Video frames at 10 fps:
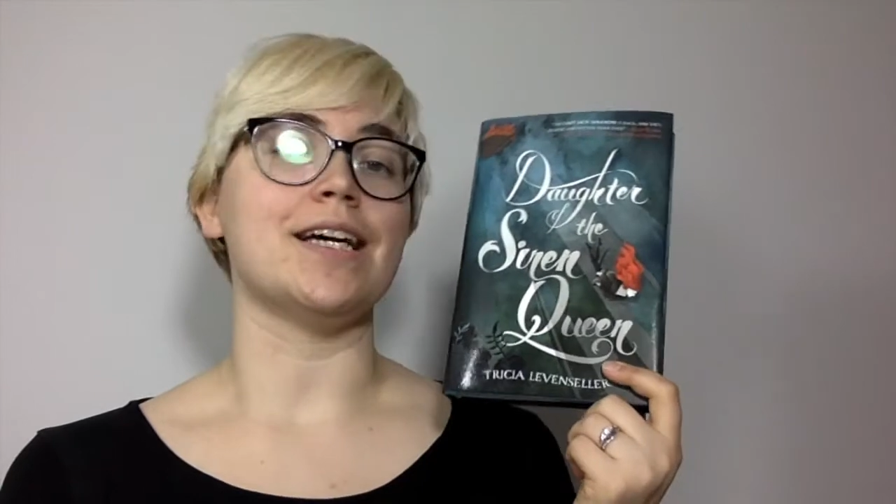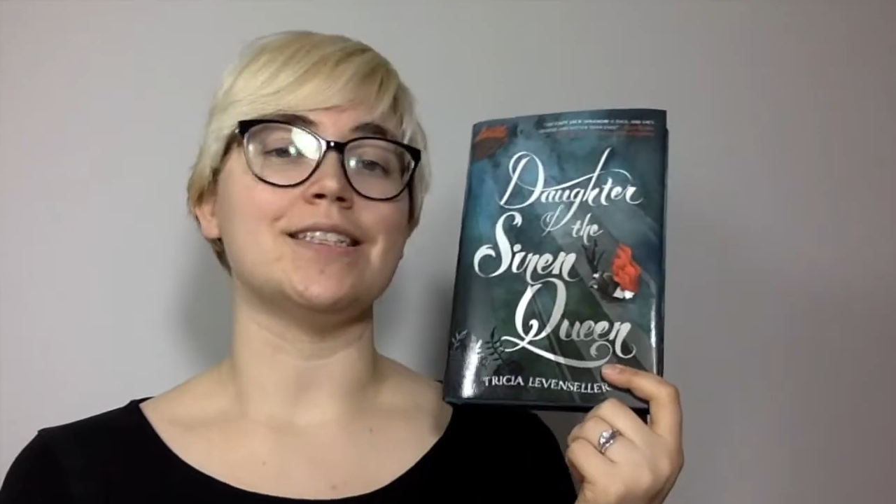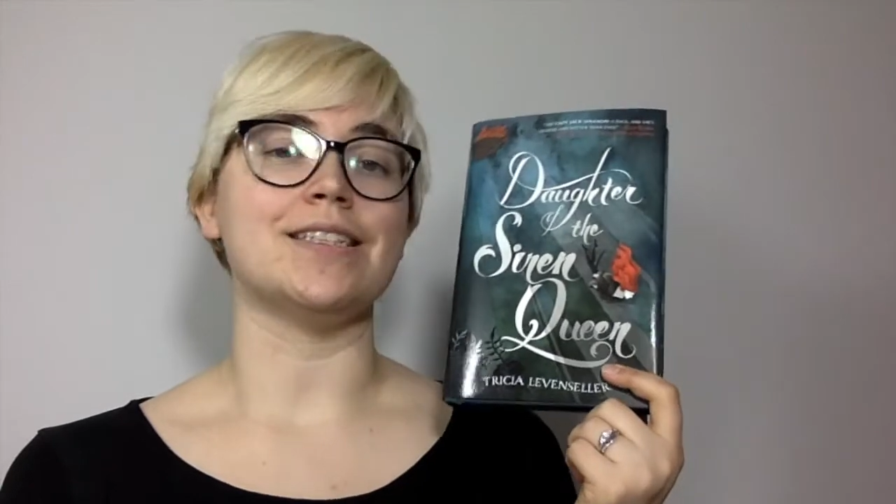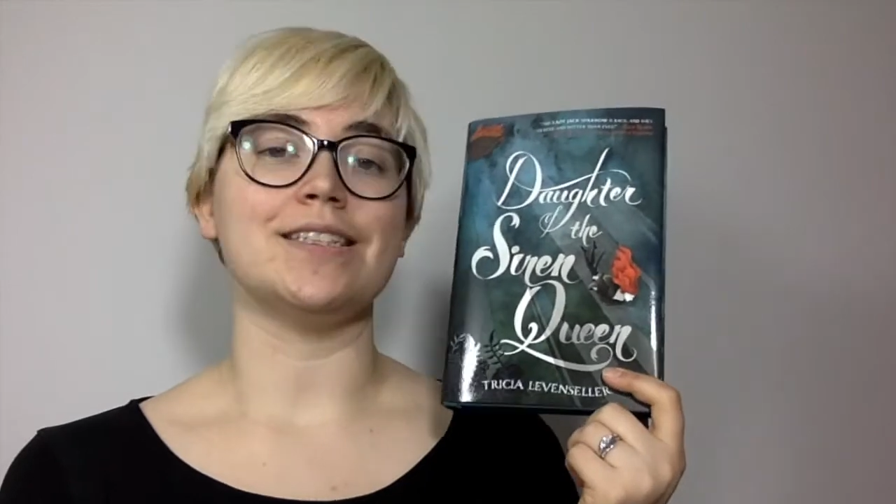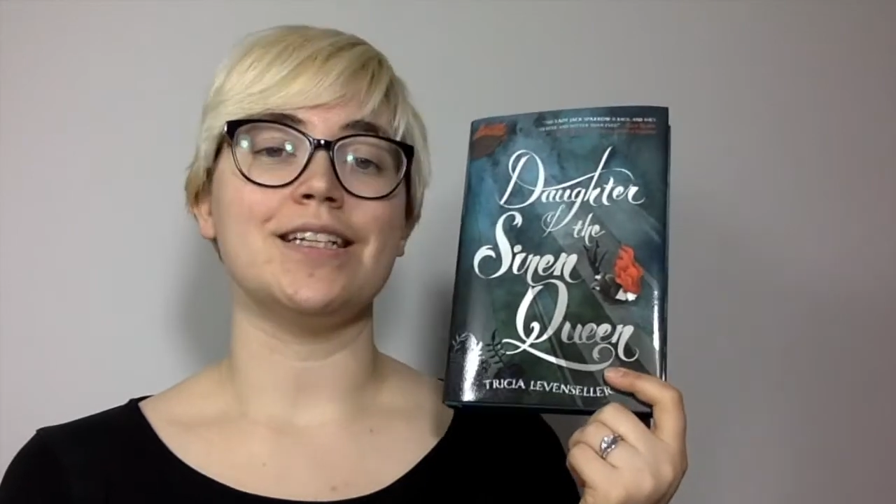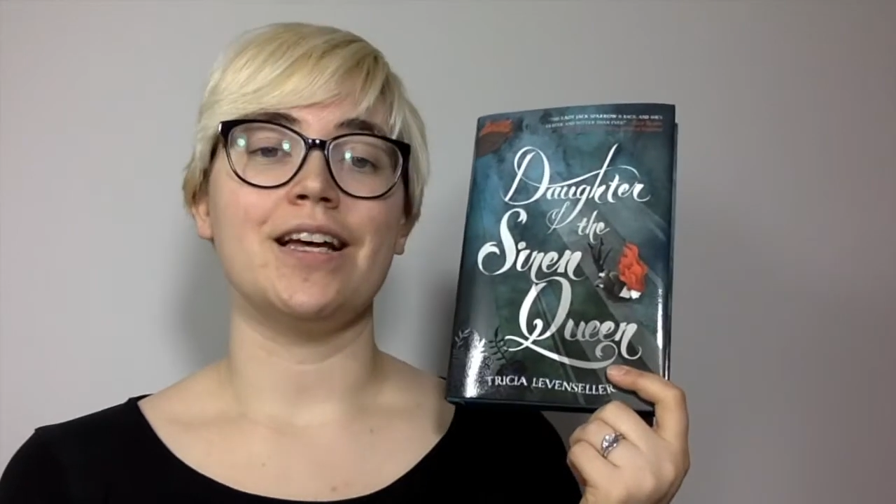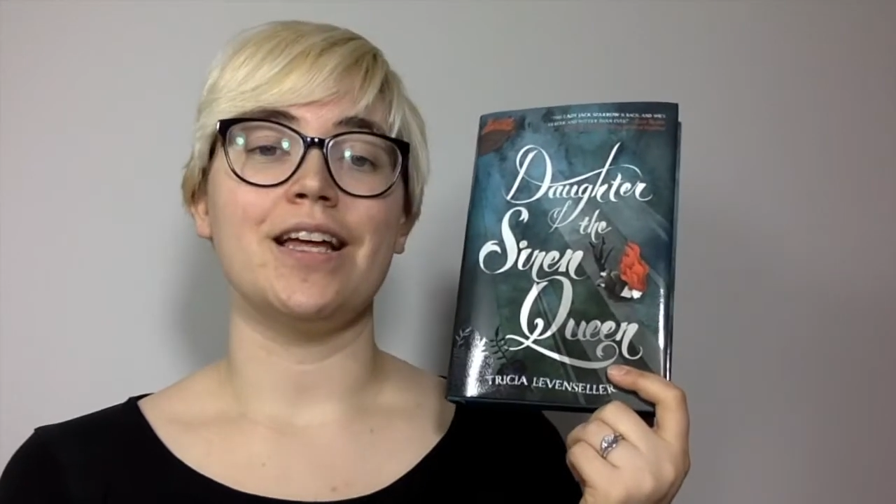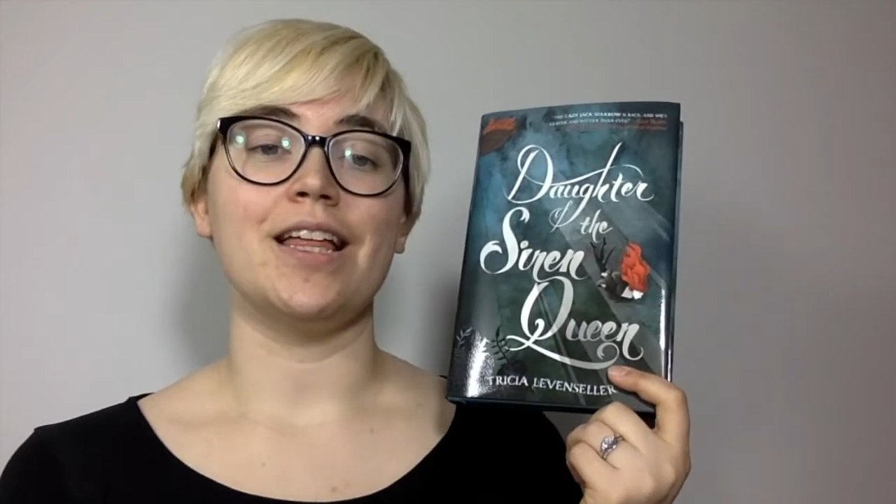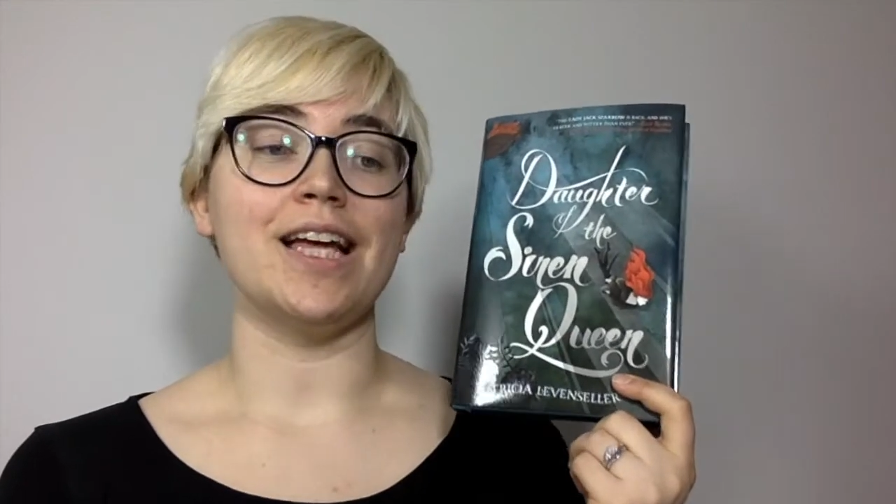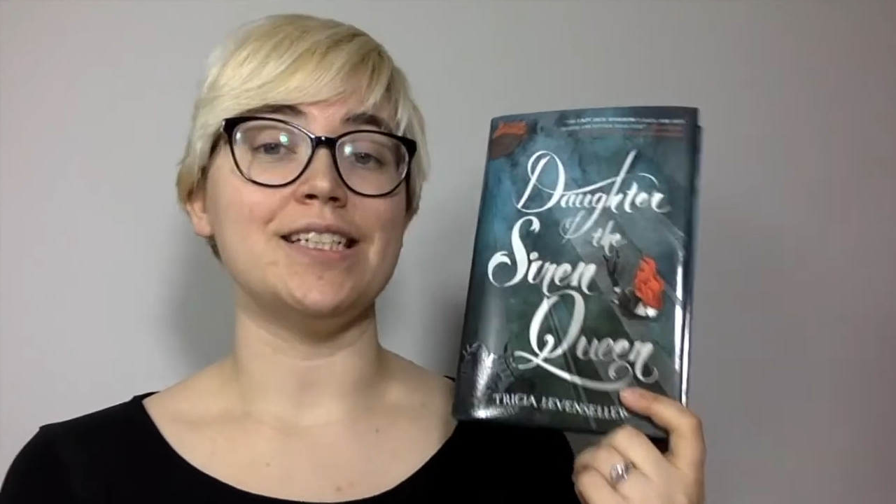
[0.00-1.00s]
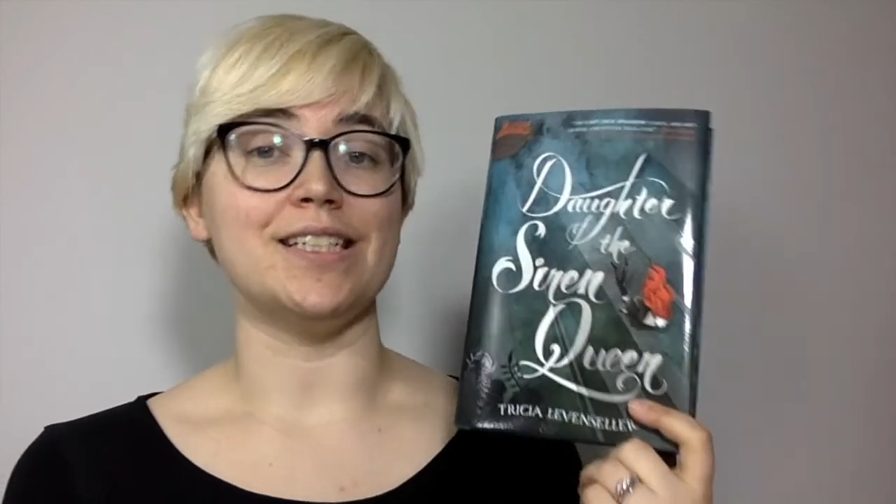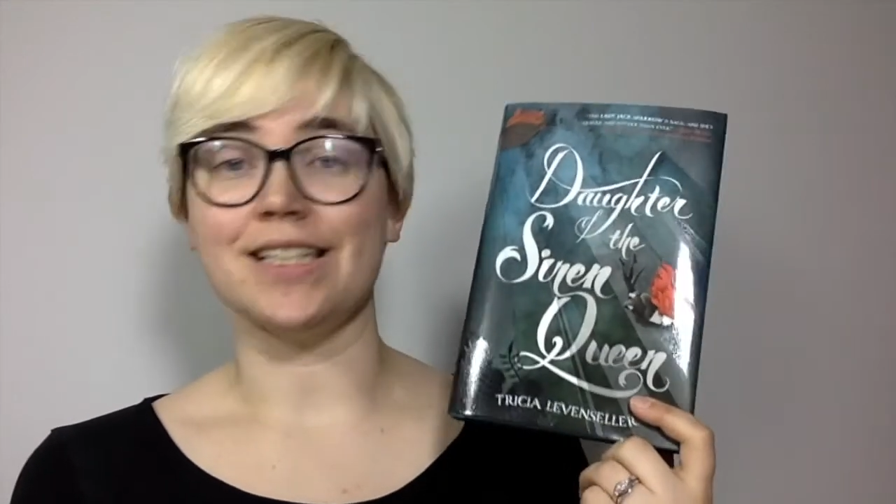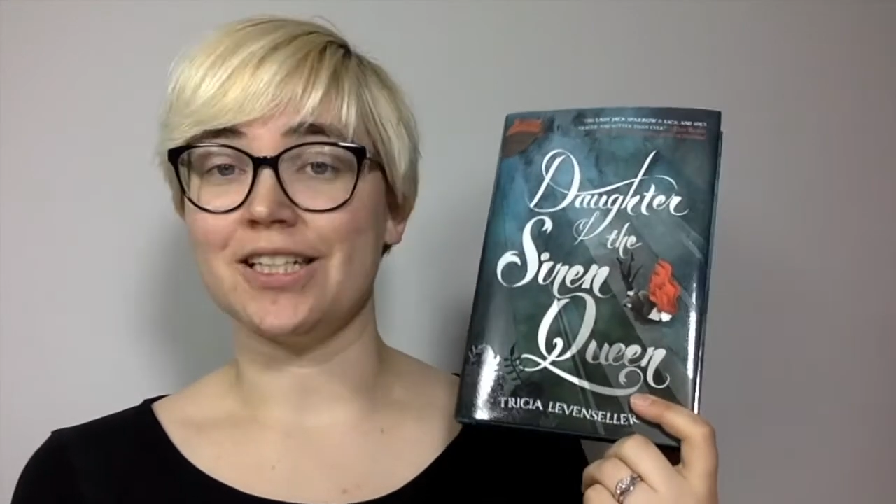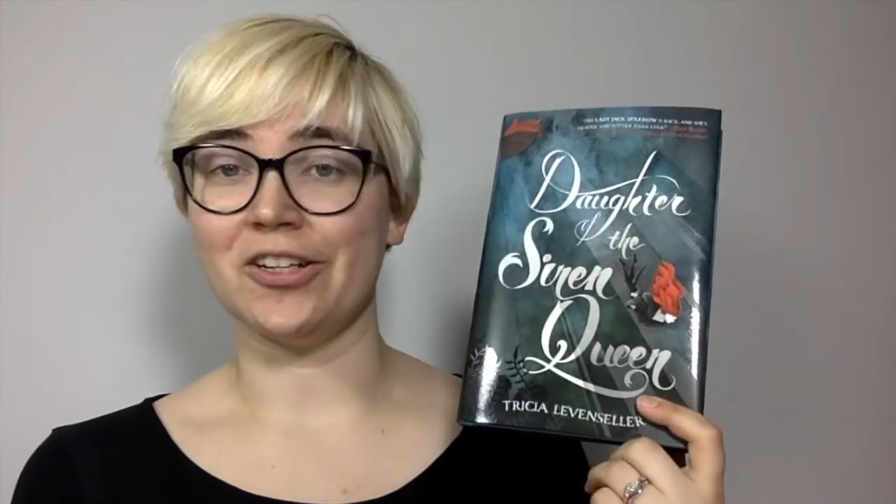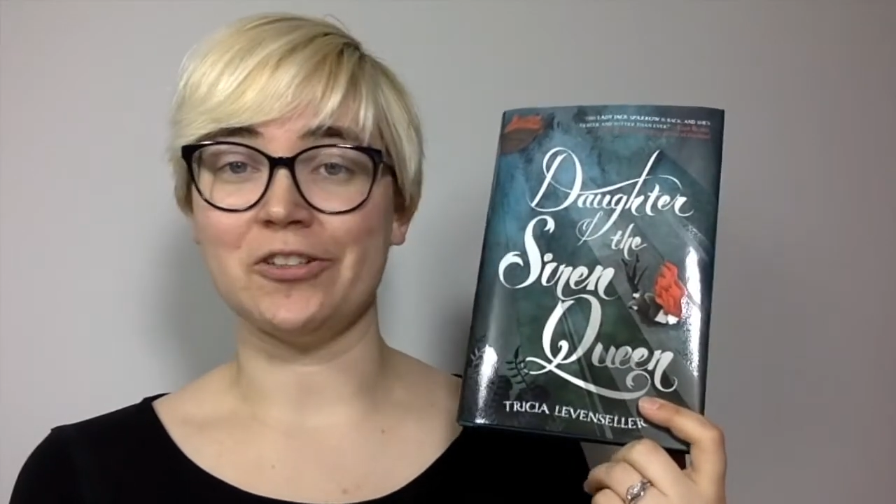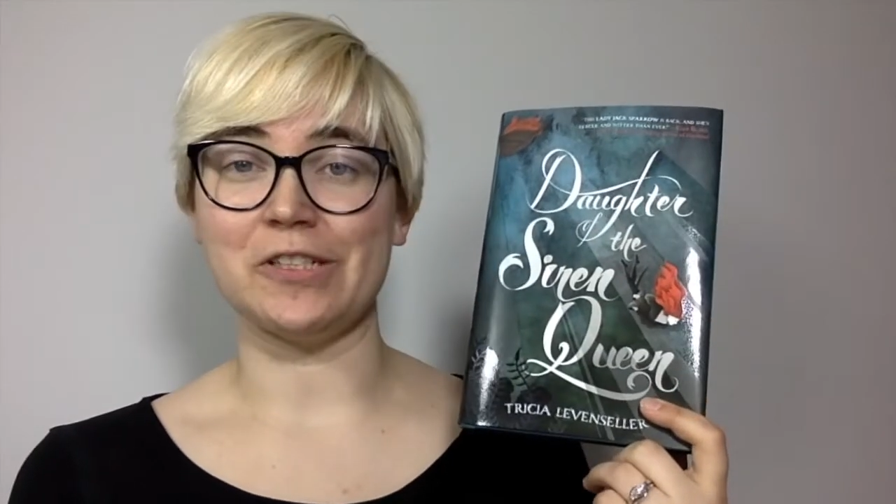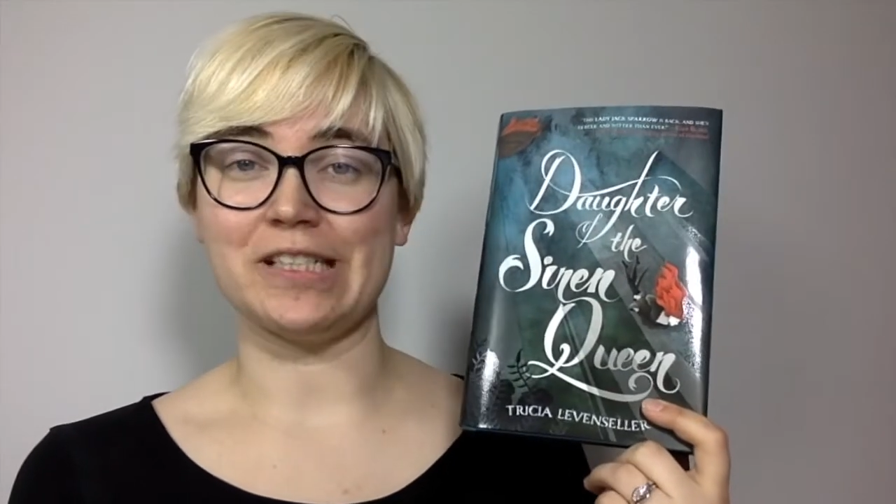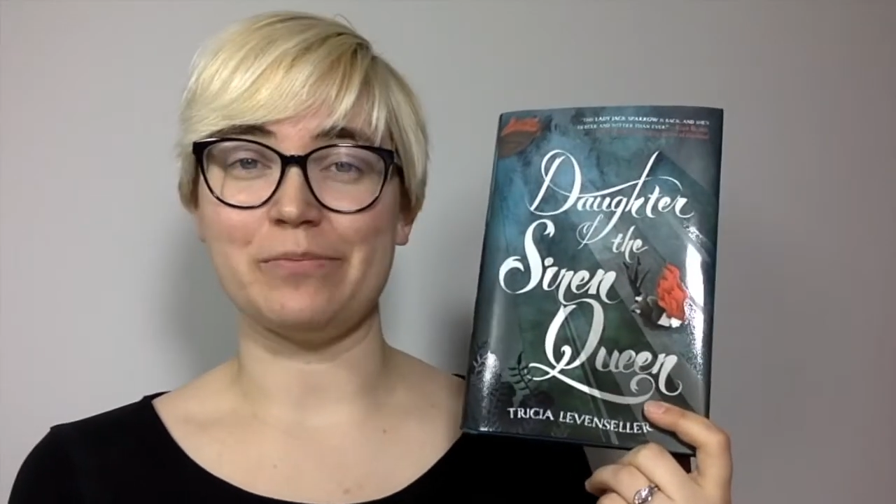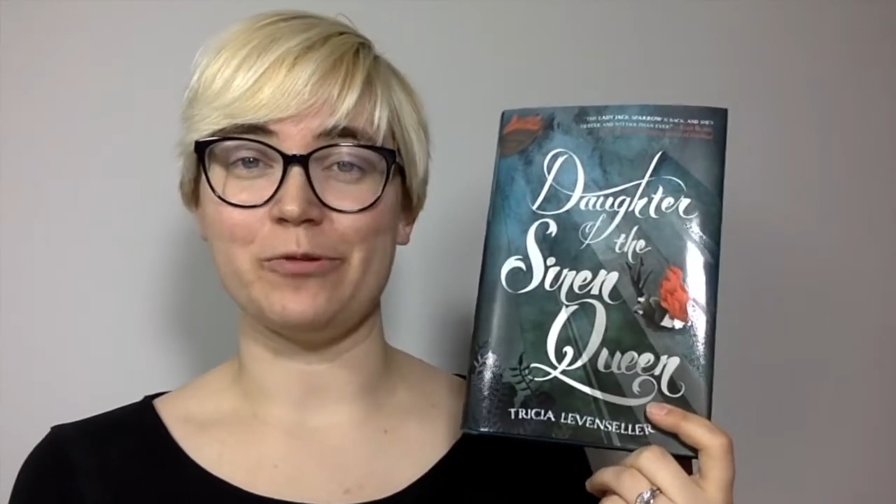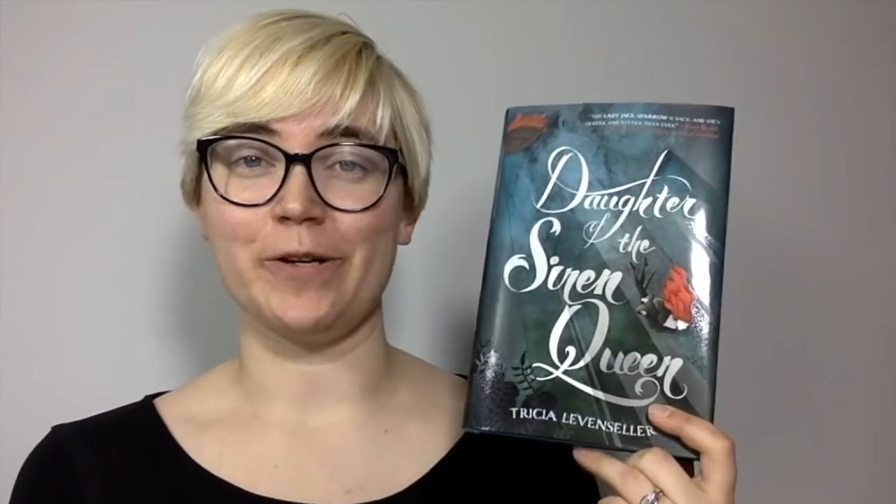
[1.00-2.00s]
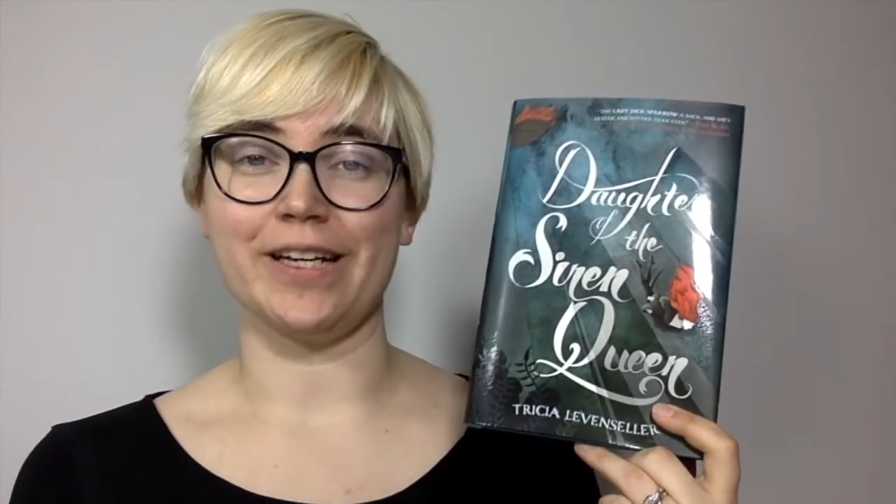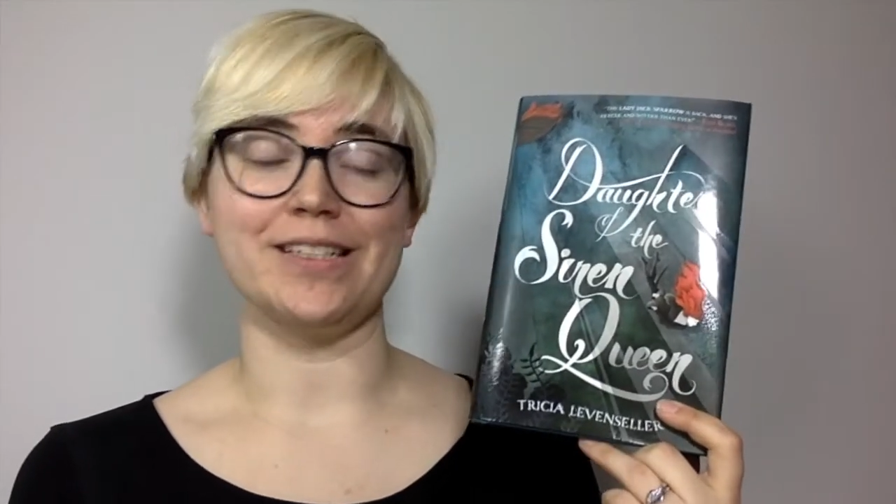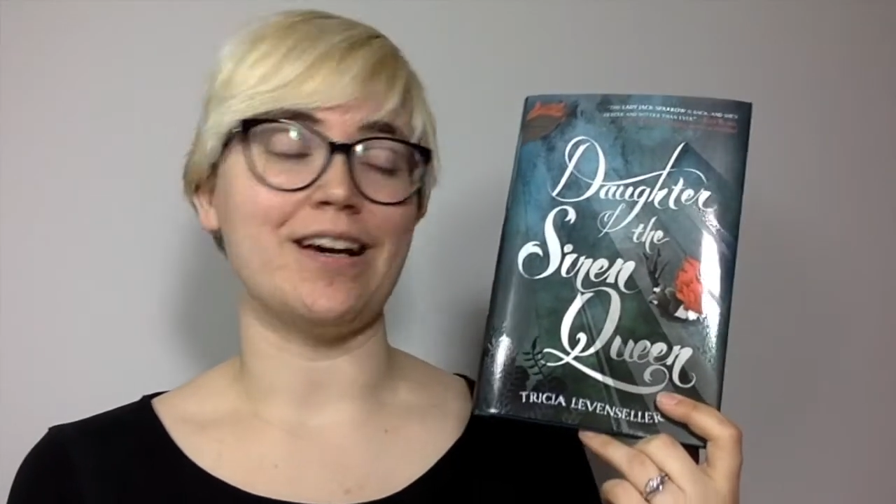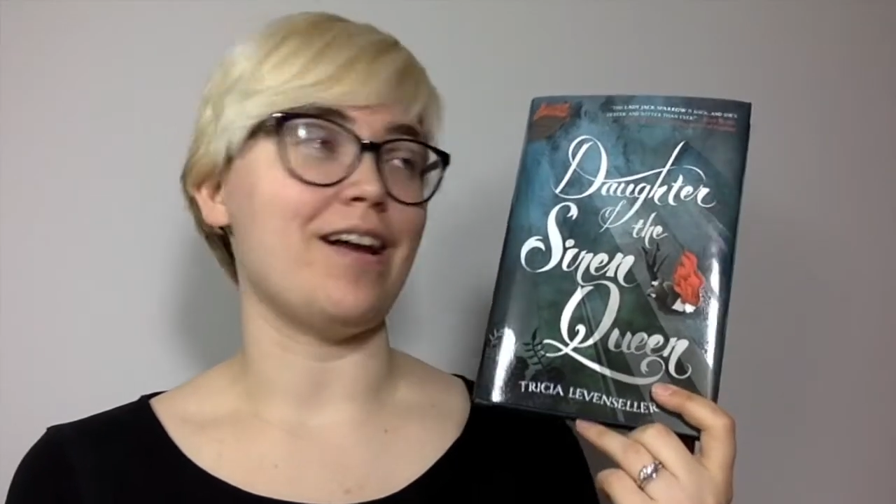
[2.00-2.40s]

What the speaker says: and it did not disappoint.